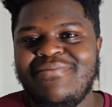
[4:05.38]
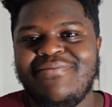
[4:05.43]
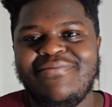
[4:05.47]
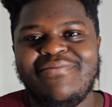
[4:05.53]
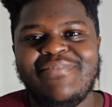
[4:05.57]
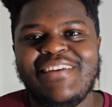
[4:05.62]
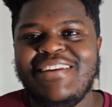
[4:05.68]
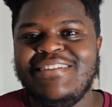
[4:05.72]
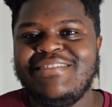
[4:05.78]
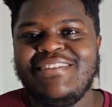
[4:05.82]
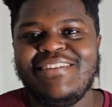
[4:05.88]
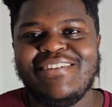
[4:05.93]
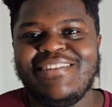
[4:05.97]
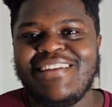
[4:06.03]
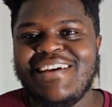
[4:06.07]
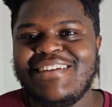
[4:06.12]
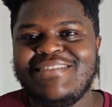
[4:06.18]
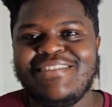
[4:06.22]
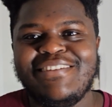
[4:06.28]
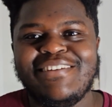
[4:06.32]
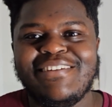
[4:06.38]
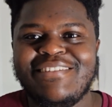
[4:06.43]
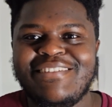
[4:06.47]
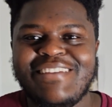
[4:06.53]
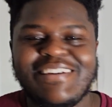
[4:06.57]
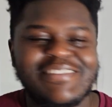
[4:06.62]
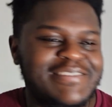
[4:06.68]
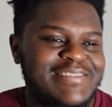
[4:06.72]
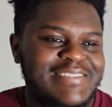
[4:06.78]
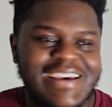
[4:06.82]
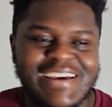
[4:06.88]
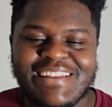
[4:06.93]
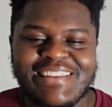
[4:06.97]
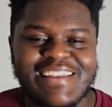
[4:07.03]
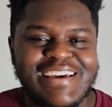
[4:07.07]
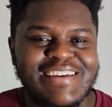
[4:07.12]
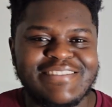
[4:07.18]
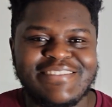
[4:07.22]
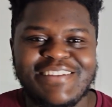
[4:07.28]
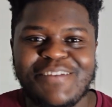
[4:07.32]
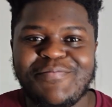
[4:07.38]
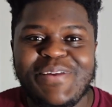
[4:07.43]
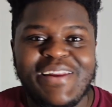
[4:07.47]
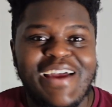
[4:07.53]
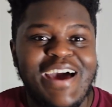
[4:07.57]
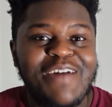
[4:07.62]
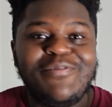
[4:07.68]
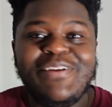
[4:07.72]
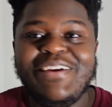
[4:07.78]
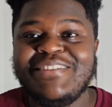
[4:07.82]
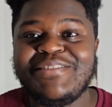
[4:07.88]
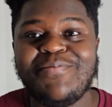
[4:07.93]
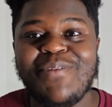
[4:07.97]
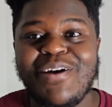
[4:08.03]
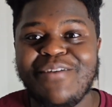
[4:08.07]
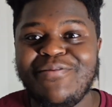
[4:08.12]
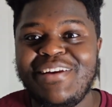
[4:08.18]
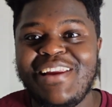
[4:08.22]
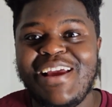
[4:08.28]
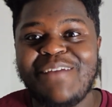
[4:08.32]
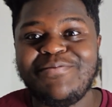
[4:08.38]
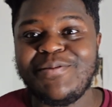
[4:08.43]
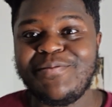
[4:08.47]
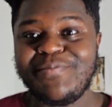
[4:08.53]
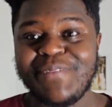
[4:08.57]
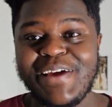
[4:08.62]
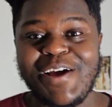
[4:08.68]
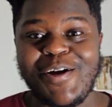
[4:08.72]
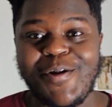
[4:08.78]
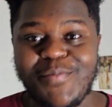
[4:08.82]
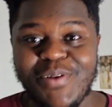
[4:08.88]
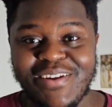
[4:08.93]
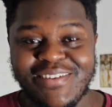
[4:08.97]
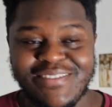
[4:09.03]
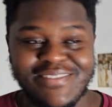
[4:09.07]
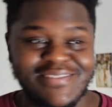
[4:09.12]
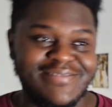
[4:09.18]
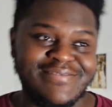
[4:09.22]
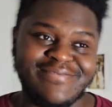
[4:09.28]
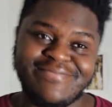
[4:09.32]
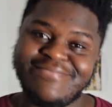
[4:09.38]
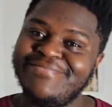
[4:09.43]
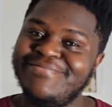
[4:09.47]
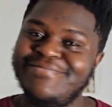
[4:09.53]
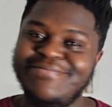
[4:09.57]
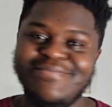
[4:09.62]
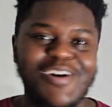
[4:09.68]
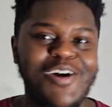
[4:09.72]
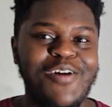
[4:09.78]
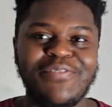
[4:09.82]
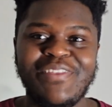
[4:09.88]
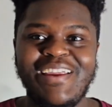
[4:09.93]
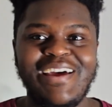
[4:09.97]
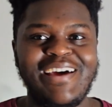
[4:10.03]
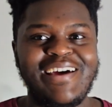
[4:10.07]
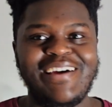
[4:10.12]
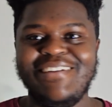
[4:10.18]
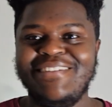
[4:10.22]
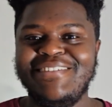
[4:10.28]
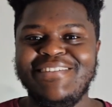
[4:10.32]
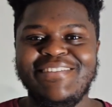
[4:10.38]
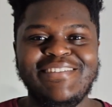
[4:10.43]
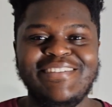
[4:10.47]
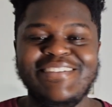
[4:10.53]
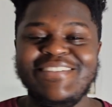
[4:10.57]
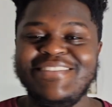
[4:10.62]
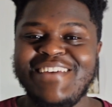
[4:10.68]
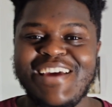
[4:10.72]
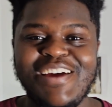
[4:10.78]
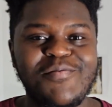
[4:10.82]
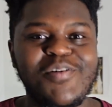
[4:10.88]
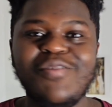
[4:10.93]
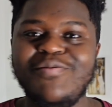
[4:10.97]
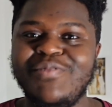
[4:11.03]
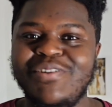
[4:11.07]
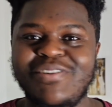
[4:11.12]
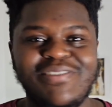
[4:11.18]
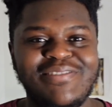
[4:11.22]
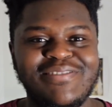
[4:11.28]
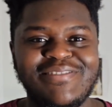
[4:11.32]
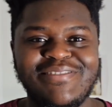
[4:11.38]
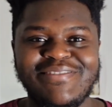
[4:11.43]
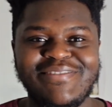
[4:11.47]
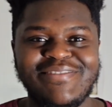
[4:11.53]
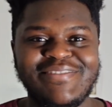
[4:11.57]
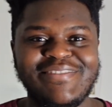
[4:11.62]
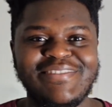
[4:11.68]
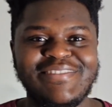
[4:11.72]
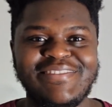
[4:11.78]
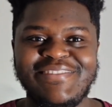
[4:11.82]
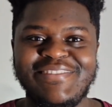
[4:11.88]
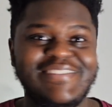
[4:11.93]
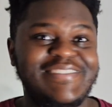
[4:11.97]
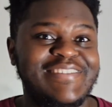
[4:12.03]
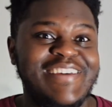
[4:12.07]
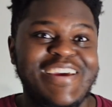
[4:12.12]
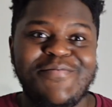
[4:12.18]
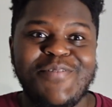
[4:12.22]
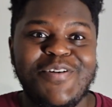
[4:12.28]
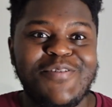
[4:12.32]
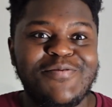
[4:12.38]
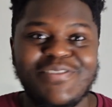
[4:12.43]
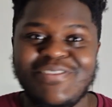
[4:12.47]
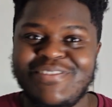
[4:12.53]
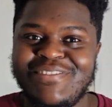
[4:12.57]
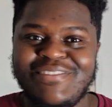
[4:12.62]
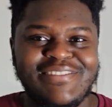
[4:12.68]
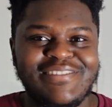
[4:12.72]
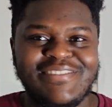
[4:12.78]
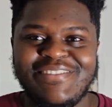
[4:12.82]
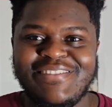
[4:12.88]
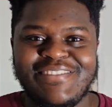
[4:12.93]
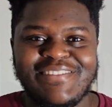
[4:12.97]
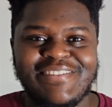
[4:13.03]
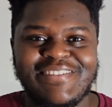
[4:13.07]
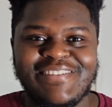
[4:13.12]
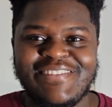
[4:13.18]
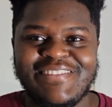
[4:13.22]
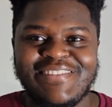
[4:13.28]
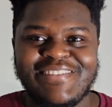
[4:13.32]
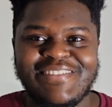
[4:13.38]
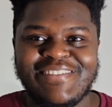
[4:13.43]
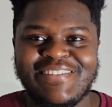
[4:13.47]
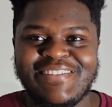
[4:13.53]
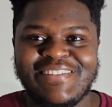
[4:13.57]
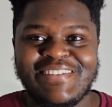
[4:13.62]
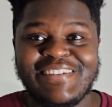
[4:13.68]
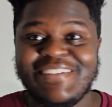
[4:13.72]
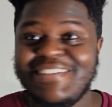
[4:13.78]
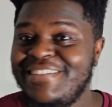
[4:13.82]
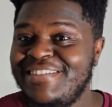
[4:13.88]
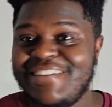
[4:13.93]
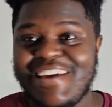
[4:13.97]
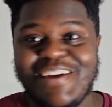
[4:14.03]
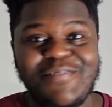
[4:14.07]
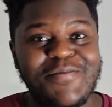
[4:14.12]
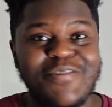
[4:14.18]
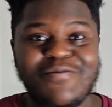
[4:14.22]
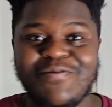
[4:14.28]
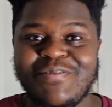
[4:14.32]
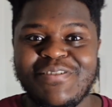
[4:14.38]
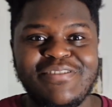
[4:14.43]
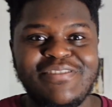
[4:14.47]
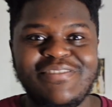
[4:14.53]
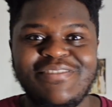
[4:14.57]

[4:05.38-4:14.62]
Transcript: Then it's it, that's it. I think it's the perfect laptop now, but after that, it's game over. It's game over. Game over.